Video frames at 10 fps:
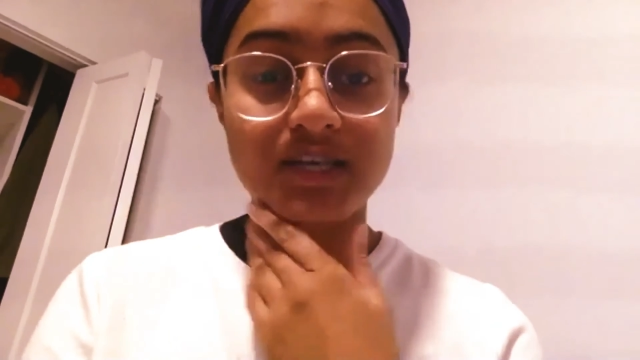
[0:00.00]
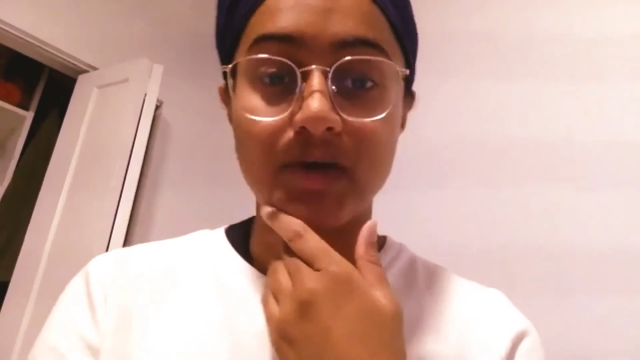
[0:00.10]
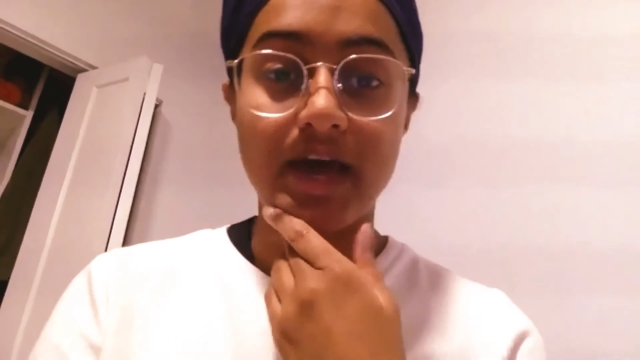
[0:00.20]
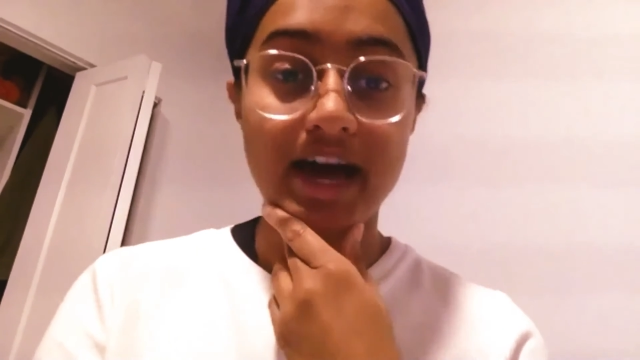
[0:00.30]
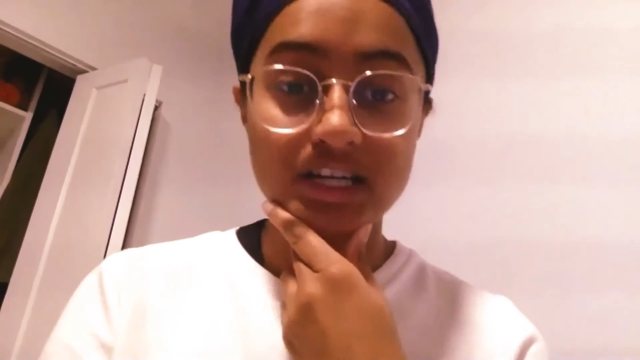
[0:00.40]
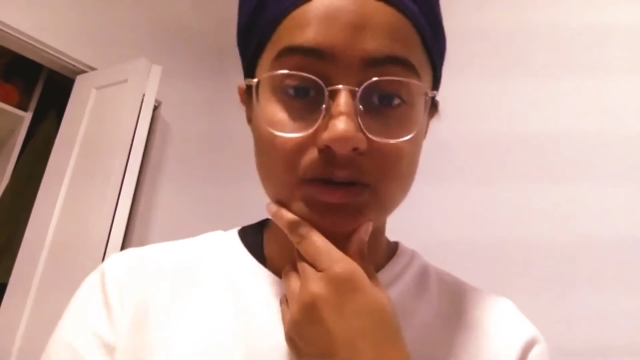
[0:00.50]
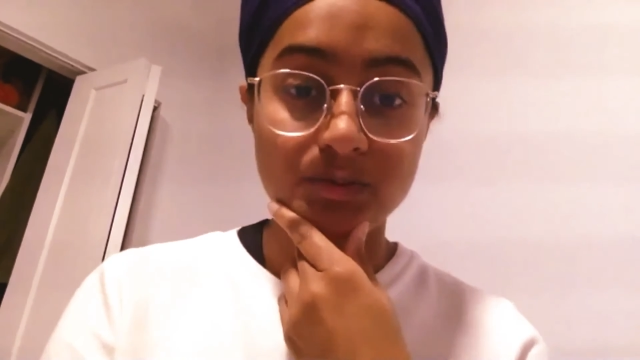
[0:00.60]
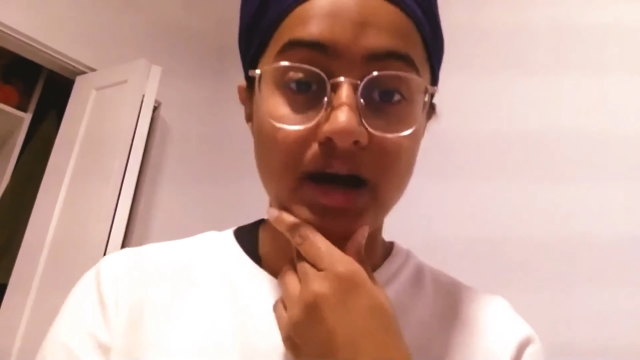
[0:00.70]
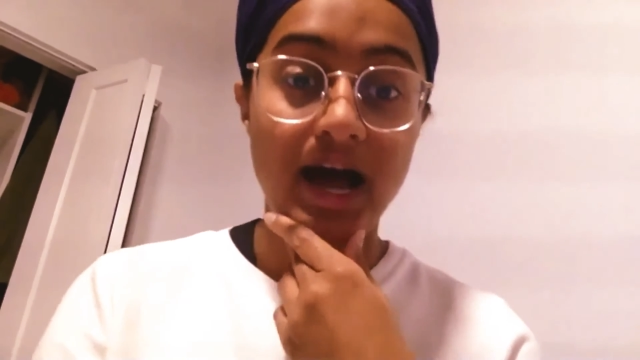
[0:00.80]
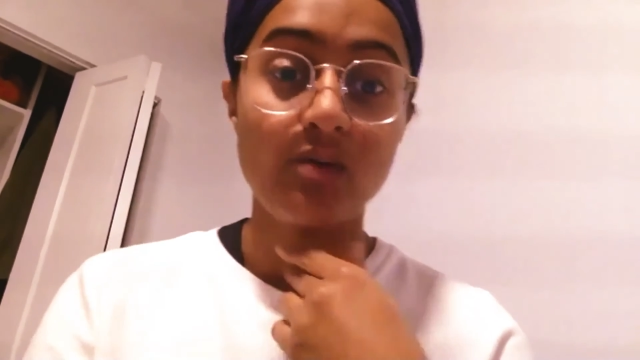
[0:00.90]
and we asked
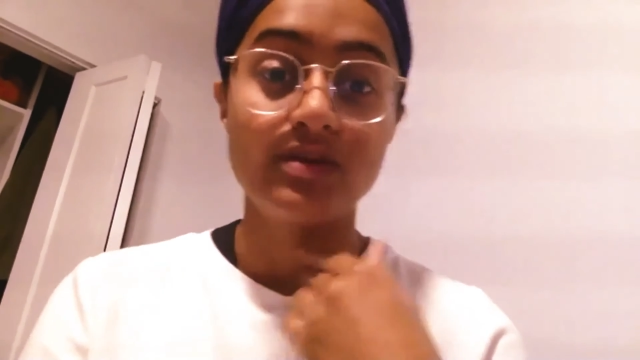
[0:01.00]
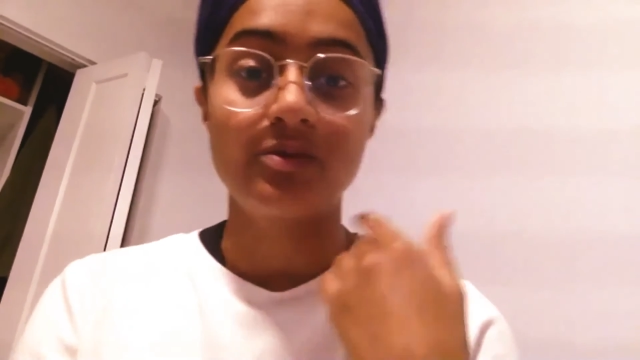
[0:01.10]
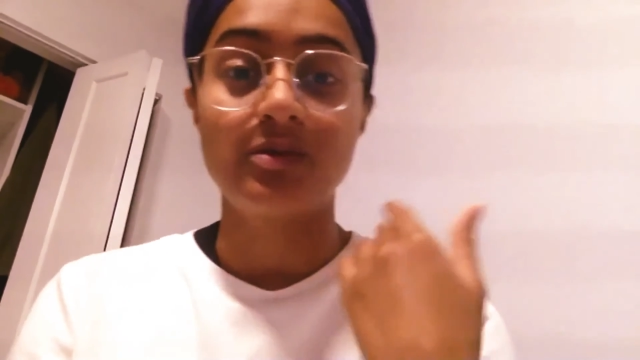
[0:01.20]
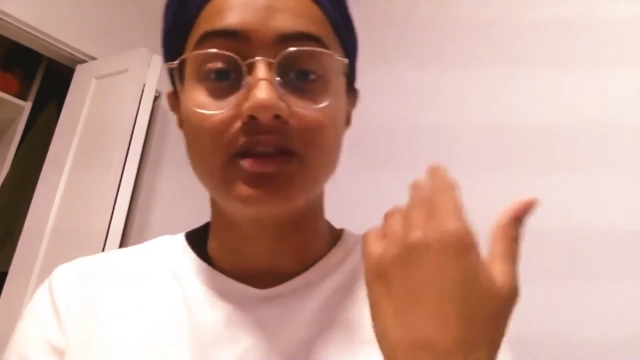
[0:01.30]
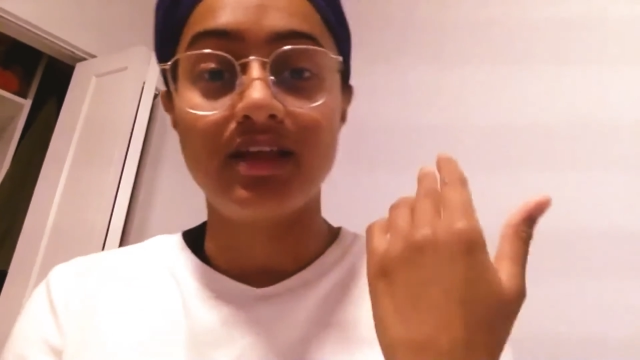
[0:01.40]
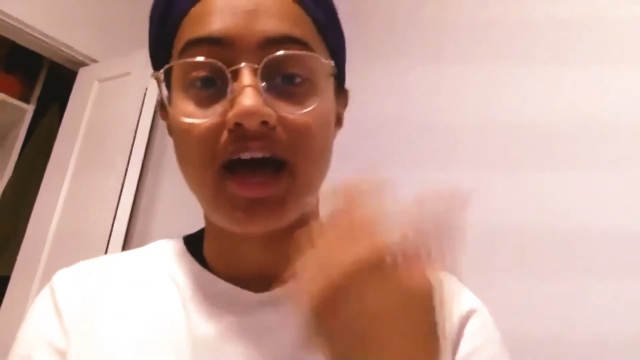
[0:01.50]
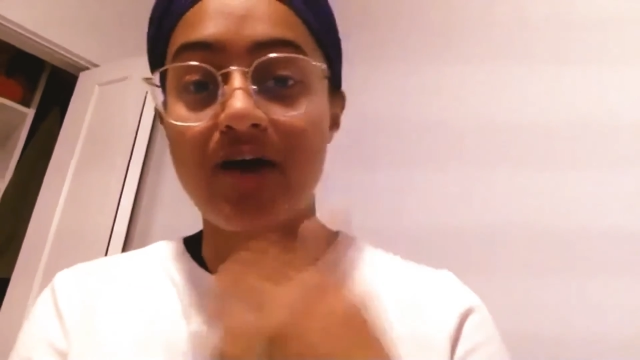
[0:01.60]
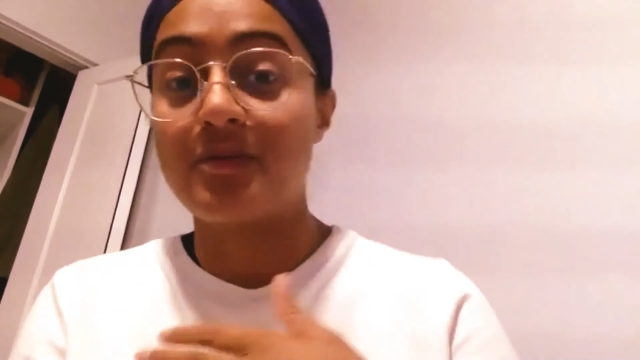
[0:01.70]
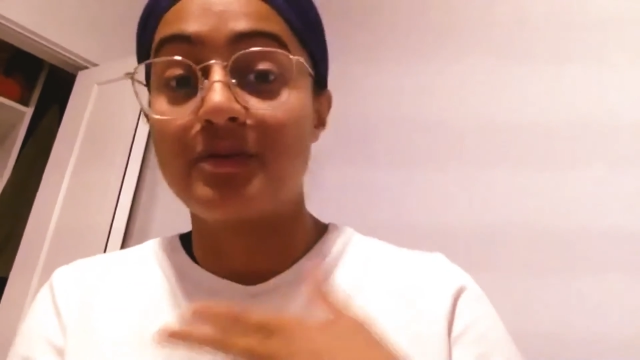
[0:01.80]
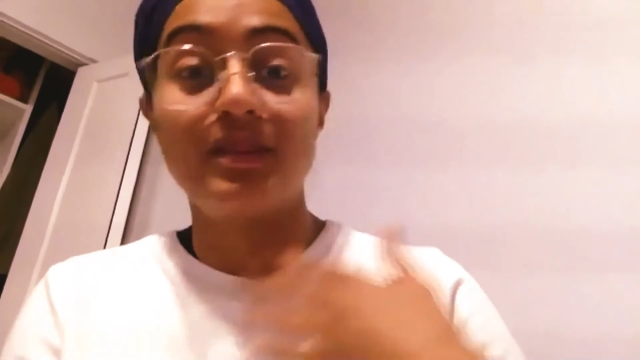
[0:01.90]
people how they
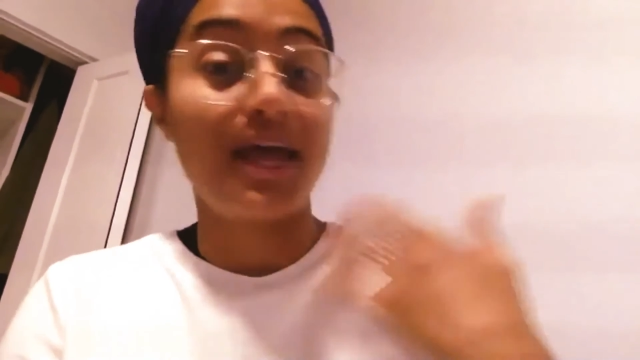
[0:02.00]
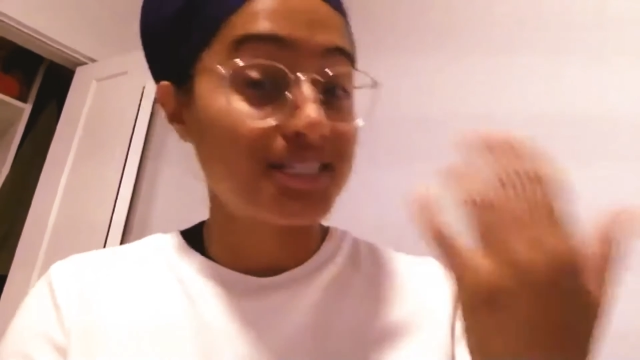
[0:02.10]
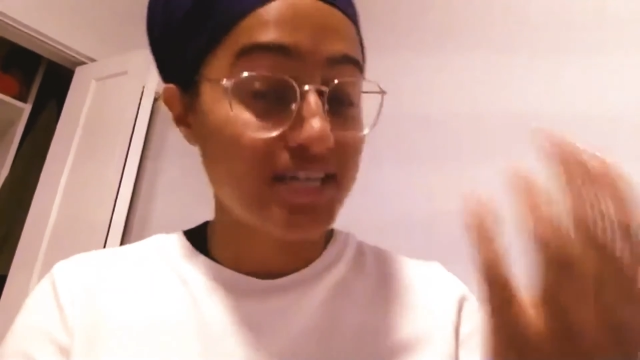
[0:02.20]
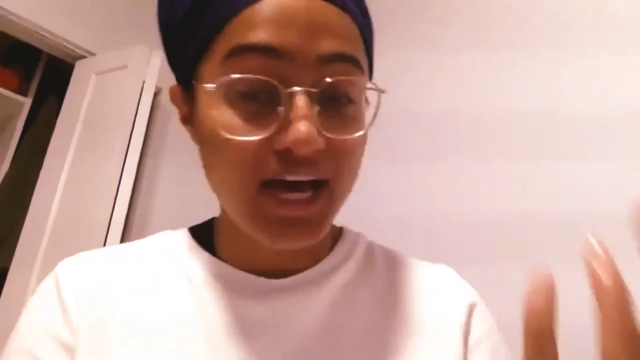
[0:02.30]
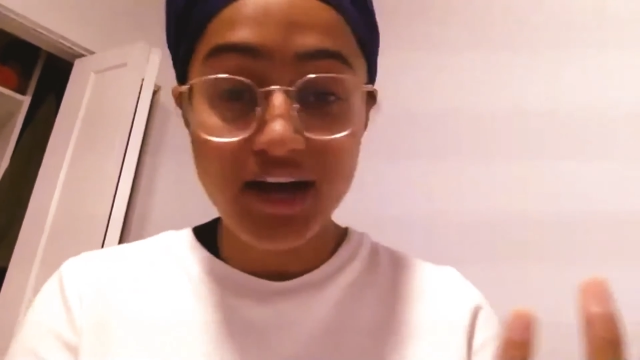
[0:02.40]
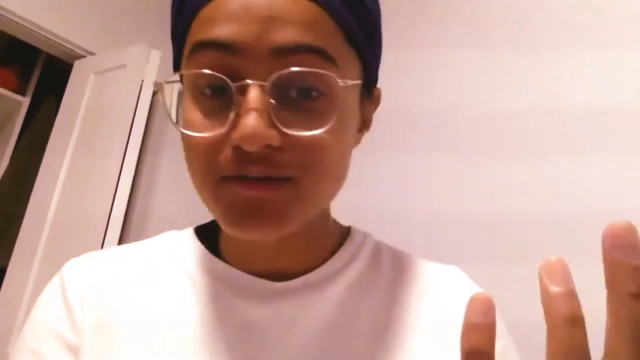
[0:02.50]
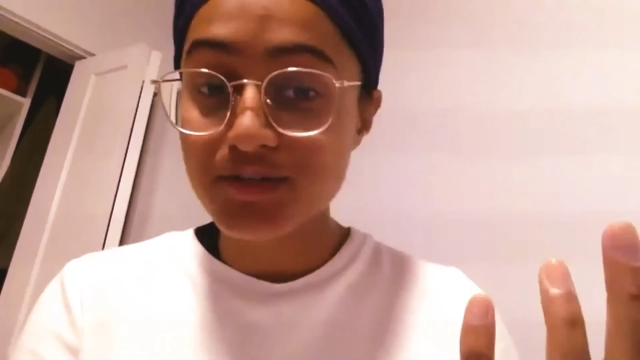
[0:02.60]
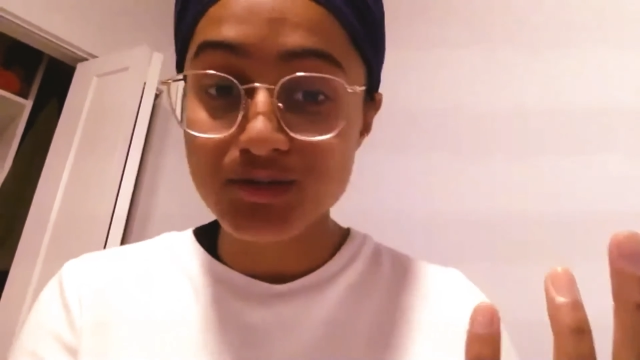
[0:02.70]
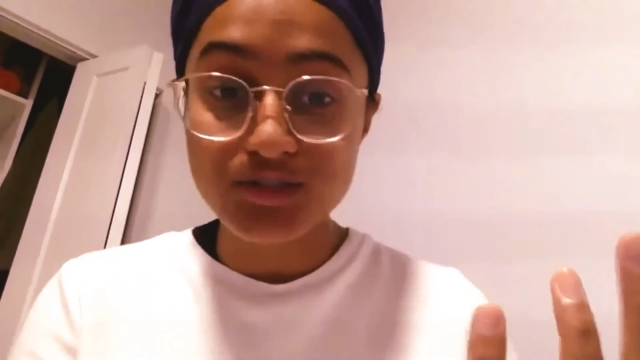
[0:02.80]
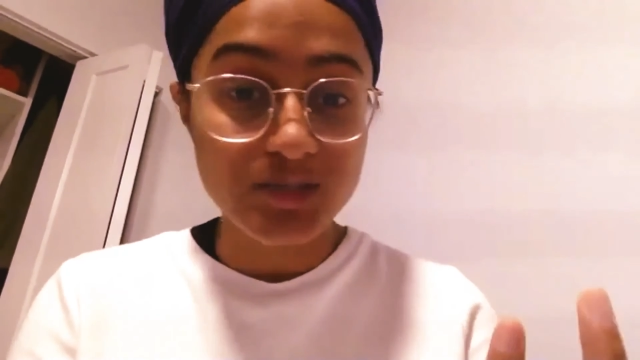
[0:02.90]
would like to have
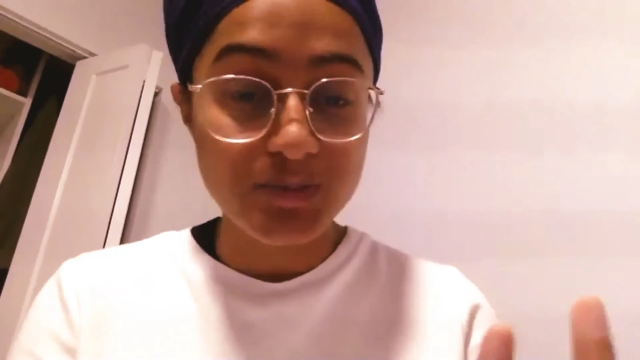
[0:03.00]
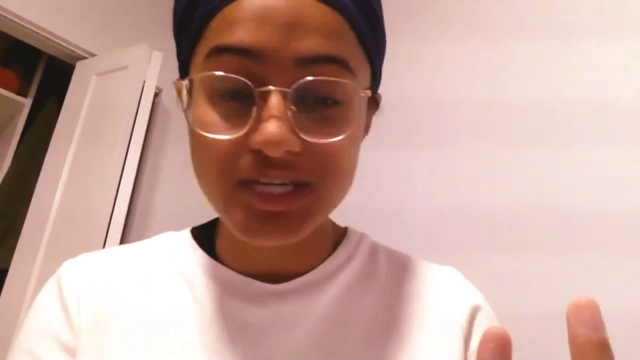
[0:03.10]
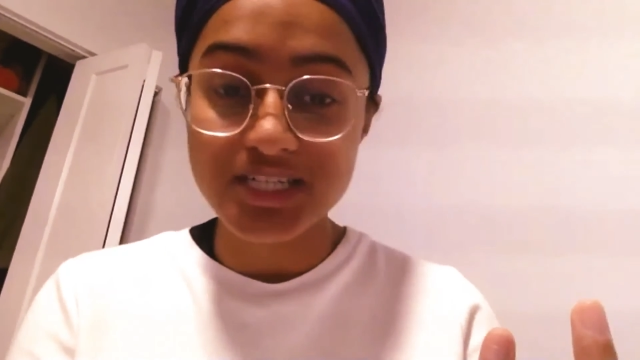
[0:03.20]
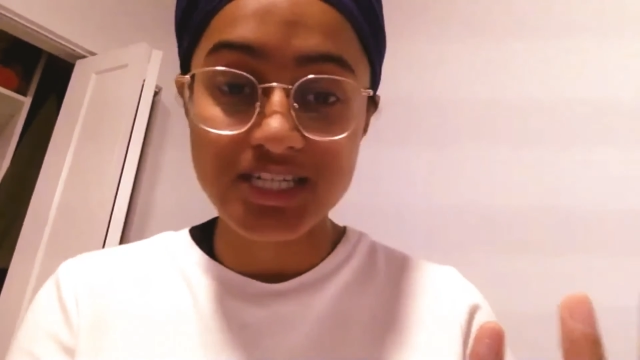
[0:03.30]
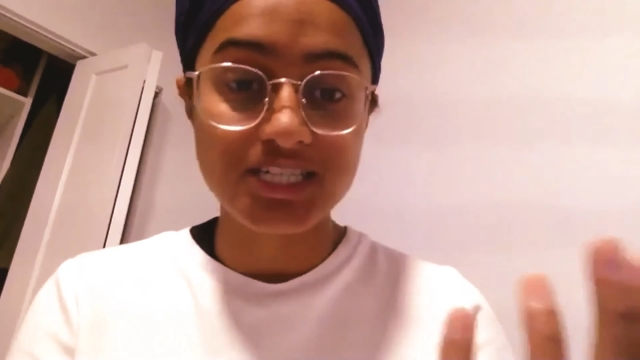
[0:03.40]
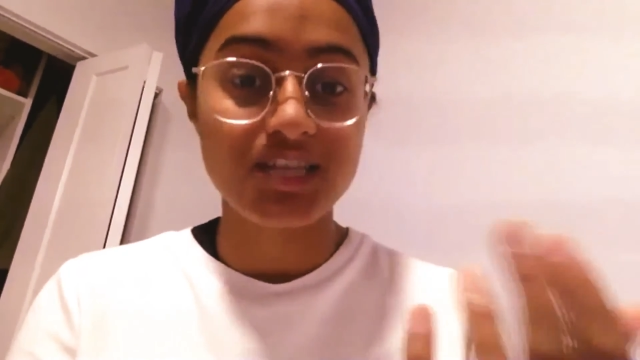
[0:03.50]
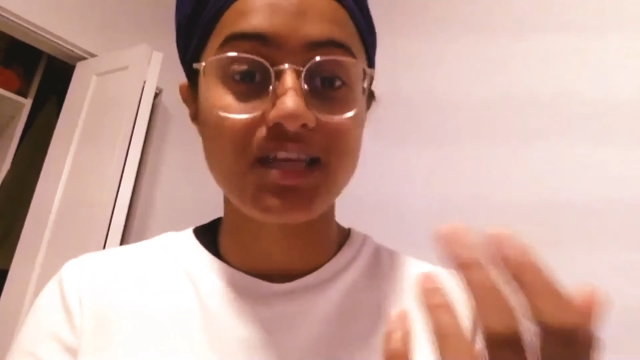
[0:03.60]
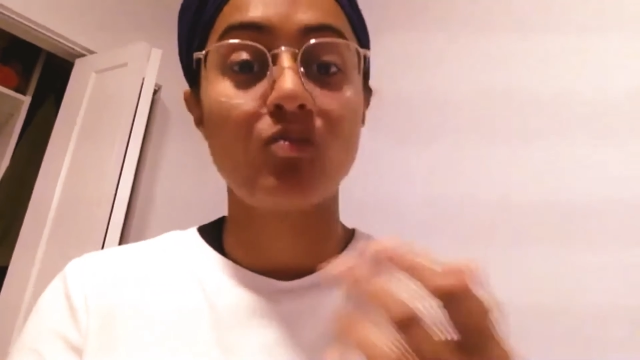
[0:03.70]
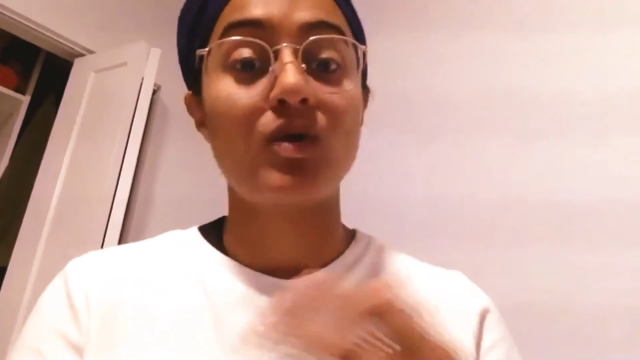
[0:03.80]
resources presented to them,